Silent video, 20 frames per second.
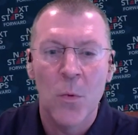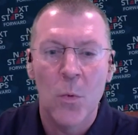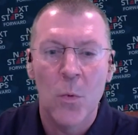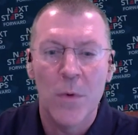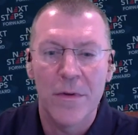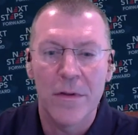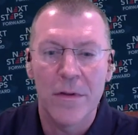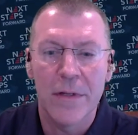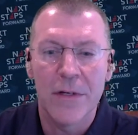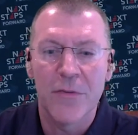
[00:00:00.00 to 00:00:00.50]

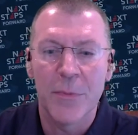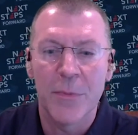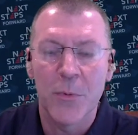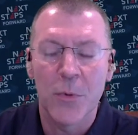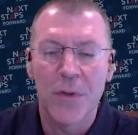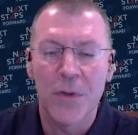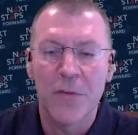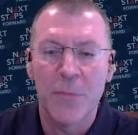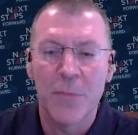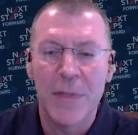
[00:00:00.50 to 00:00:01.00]
with our leader from the
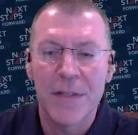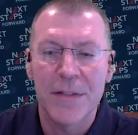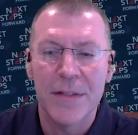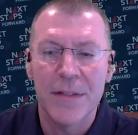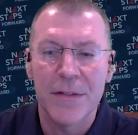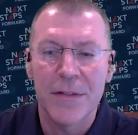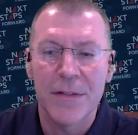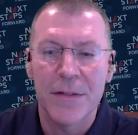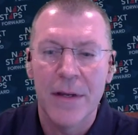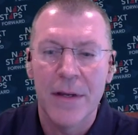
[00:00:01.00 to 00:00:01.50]
world of
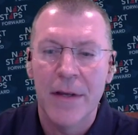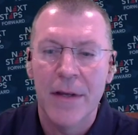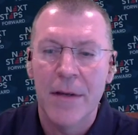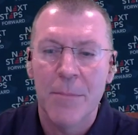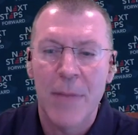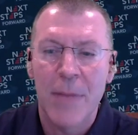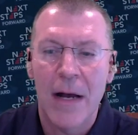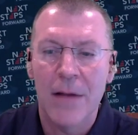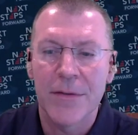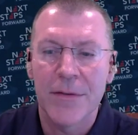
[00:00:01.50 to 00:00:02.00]
business,
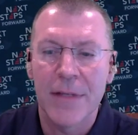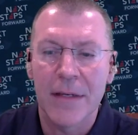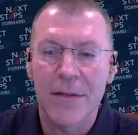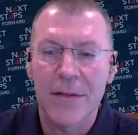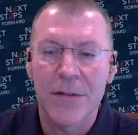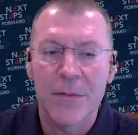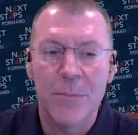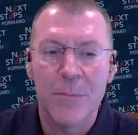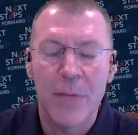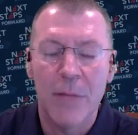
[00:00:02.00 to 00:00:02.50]

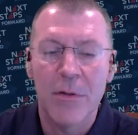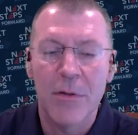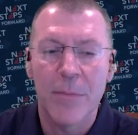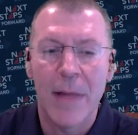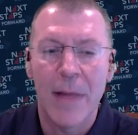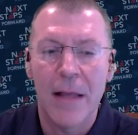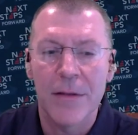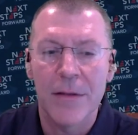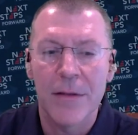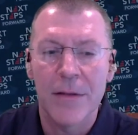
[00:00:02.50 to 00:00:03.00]
politics, public
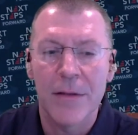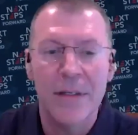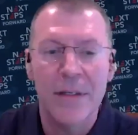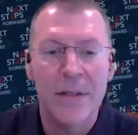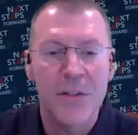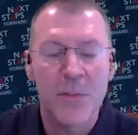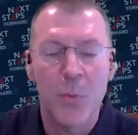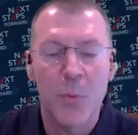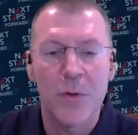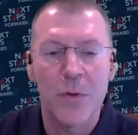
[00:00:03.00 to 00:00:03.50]
policy,
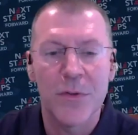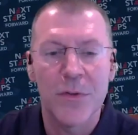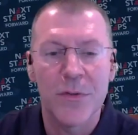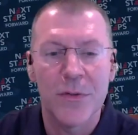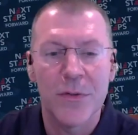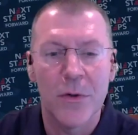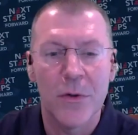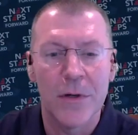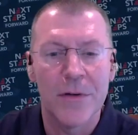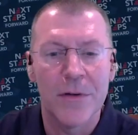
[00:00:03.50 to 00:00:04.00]

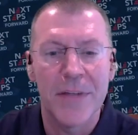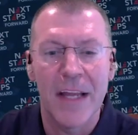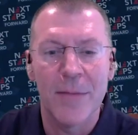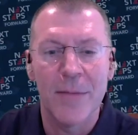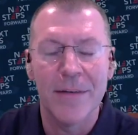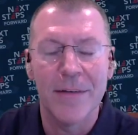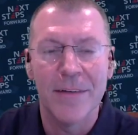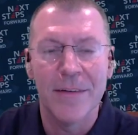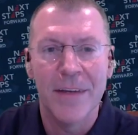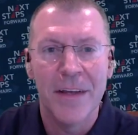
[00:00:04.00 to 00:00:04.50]
sports, or
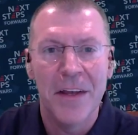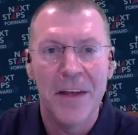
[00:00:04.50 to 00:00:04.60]
entertainment.